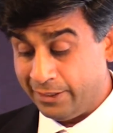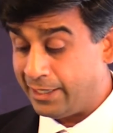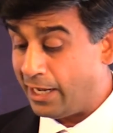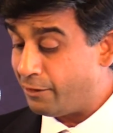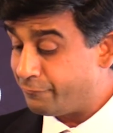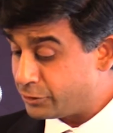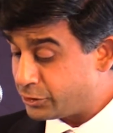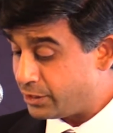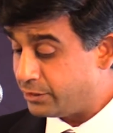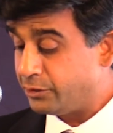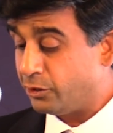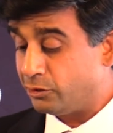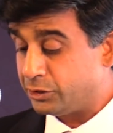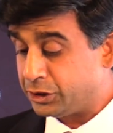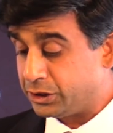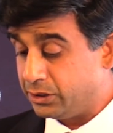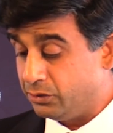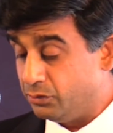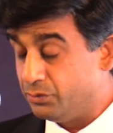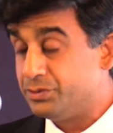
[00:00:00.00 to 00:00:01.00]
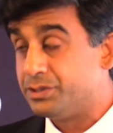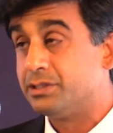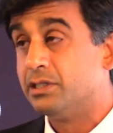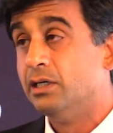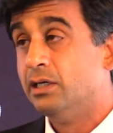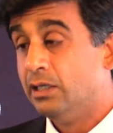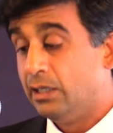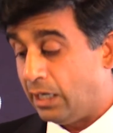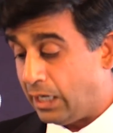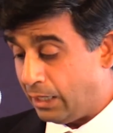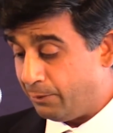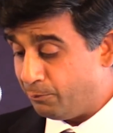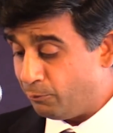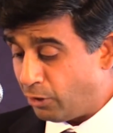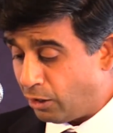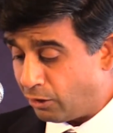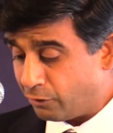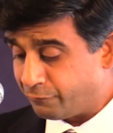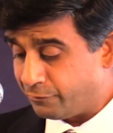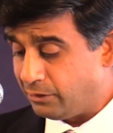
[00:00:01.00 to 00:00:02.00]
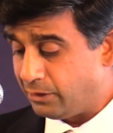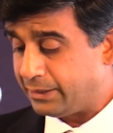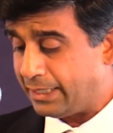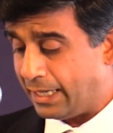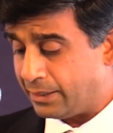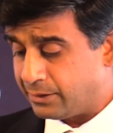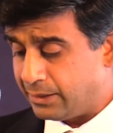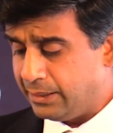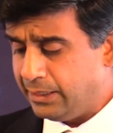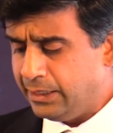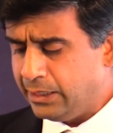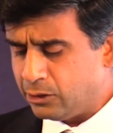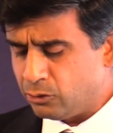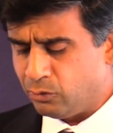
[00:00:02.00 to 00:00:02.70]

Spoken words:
When I was in your shoes, I marveled at the